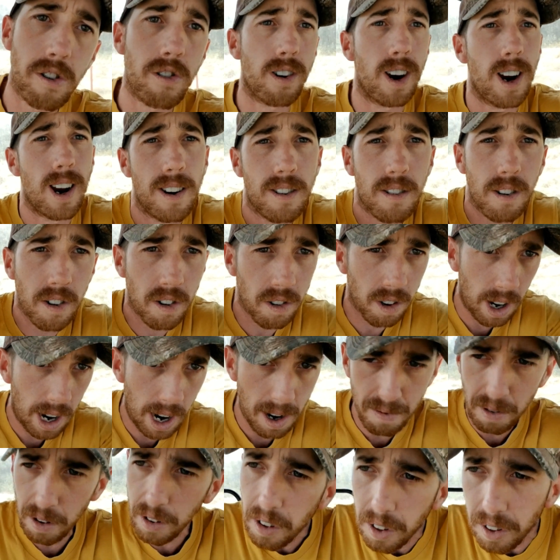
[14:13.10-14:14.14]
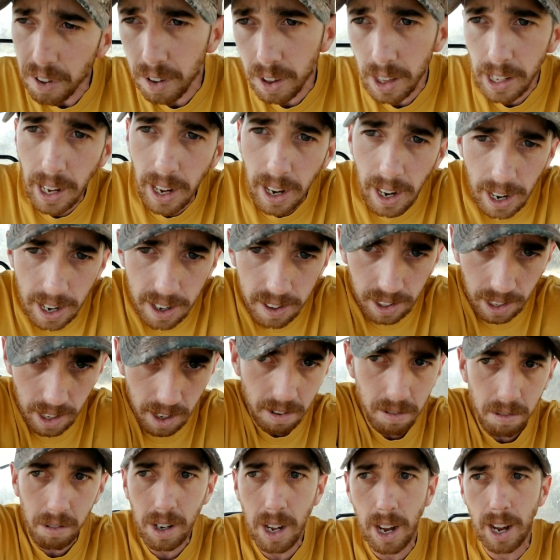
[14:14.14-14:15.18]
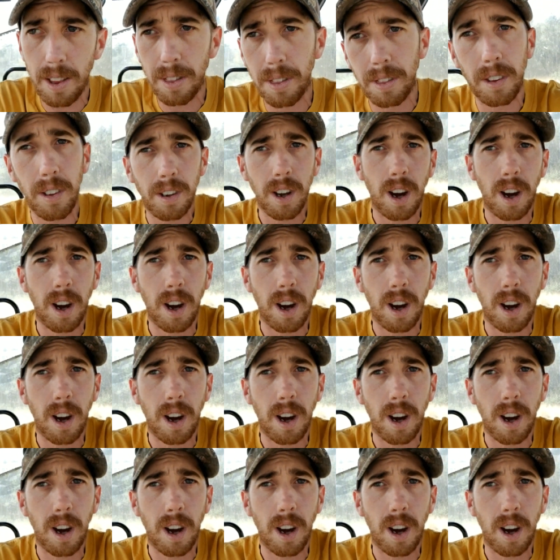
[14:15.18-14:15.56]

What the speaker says: tractor drivers or the guys out cutting